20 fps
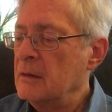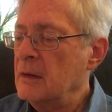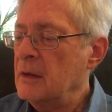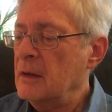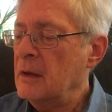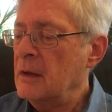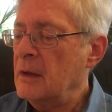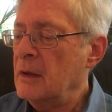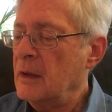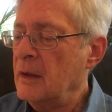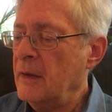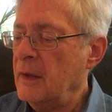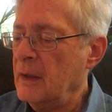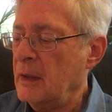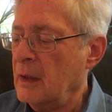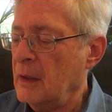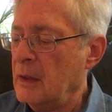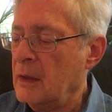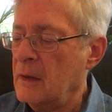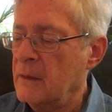I
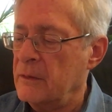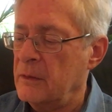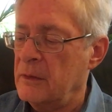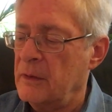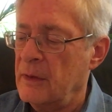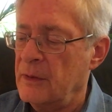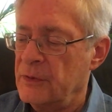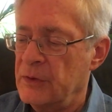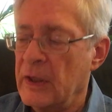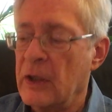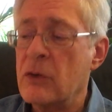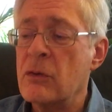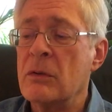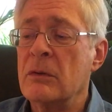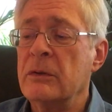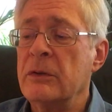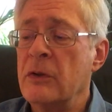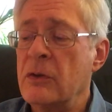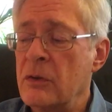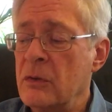think I covered the
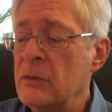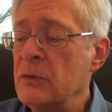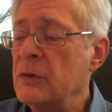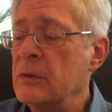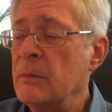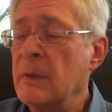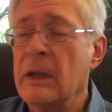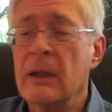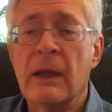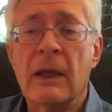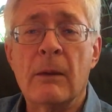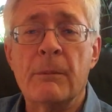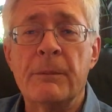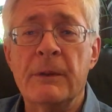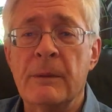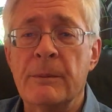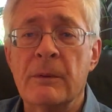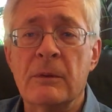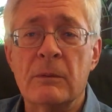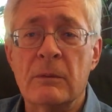sexual issues about how
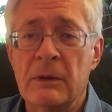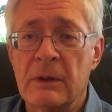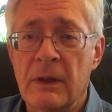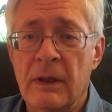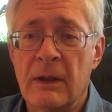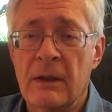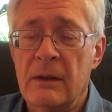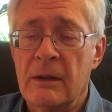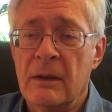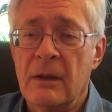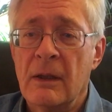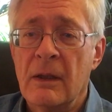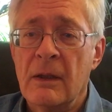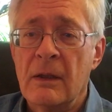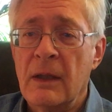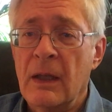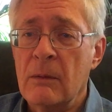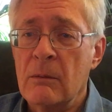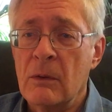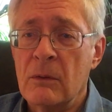people, when
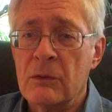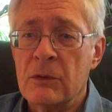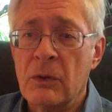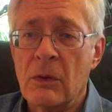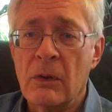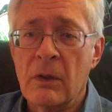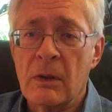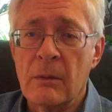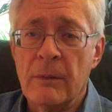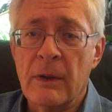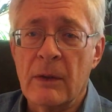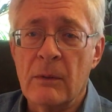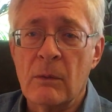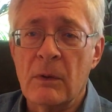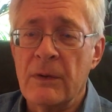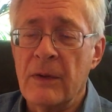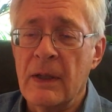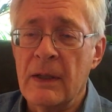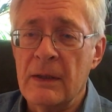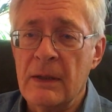they won't talk about
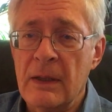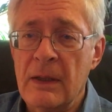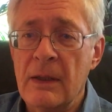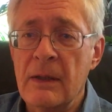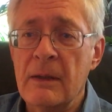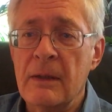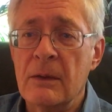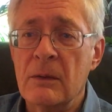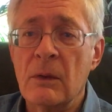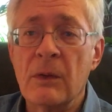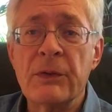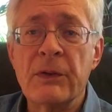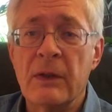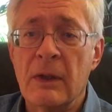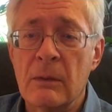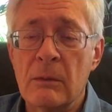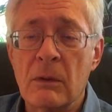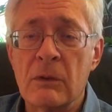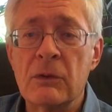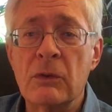what they need, and also
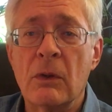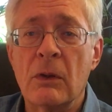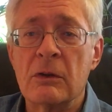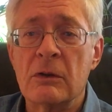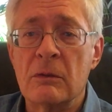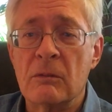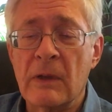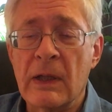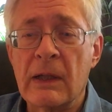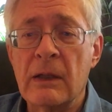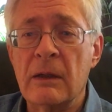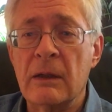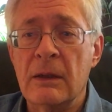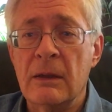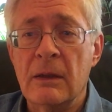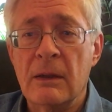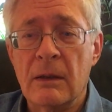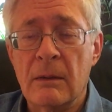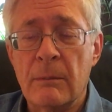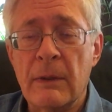they won't talk
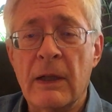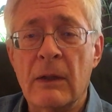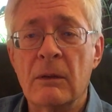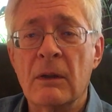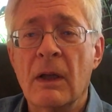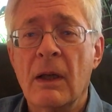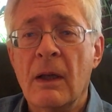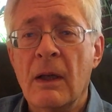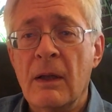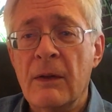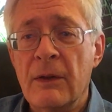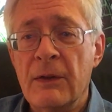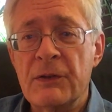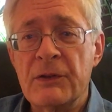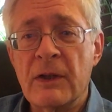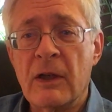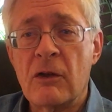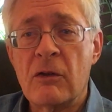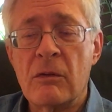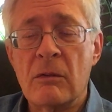directly about the
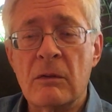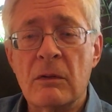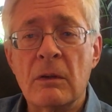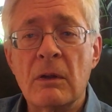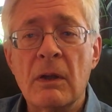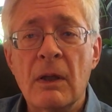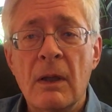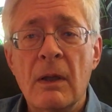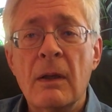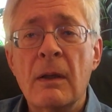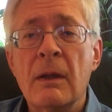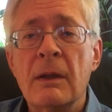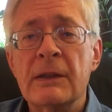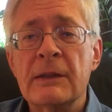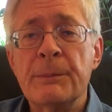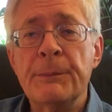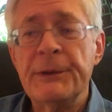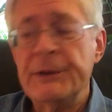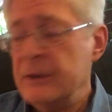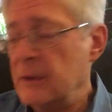sexual
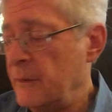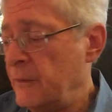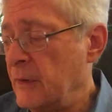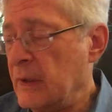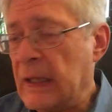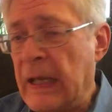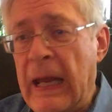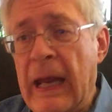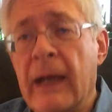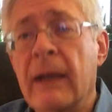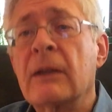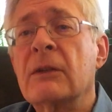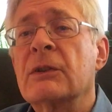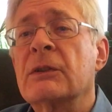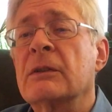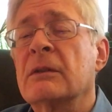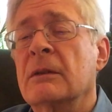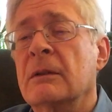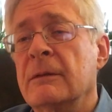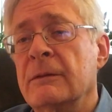specific
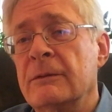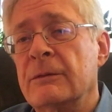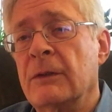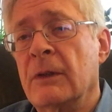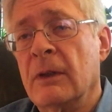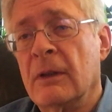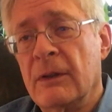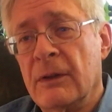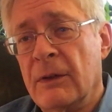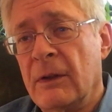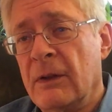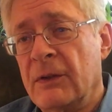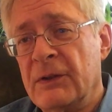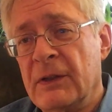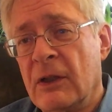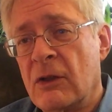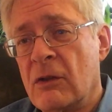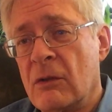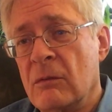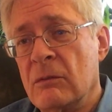acts of
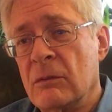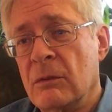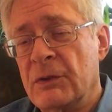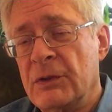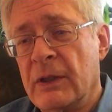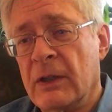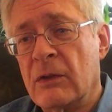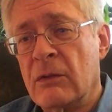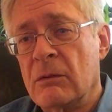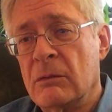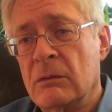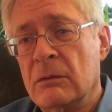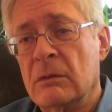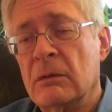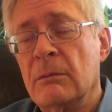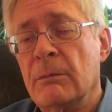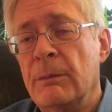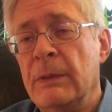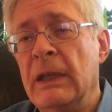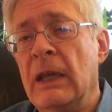
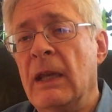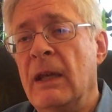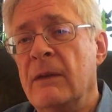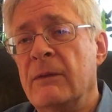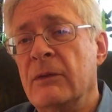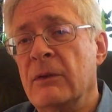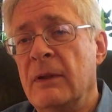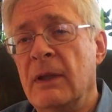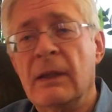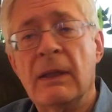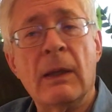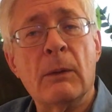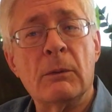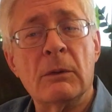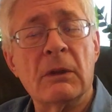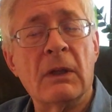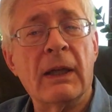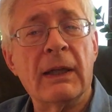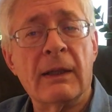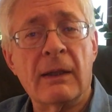sexual behavior that they
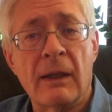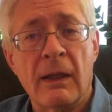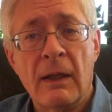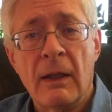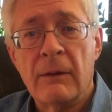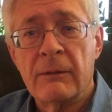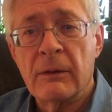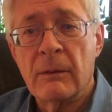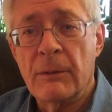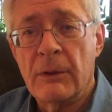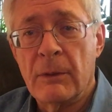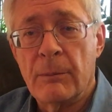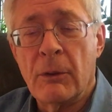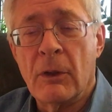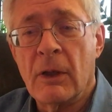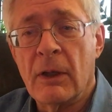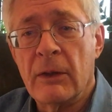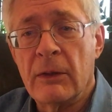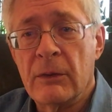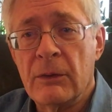would like from their
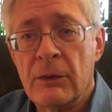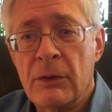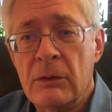partner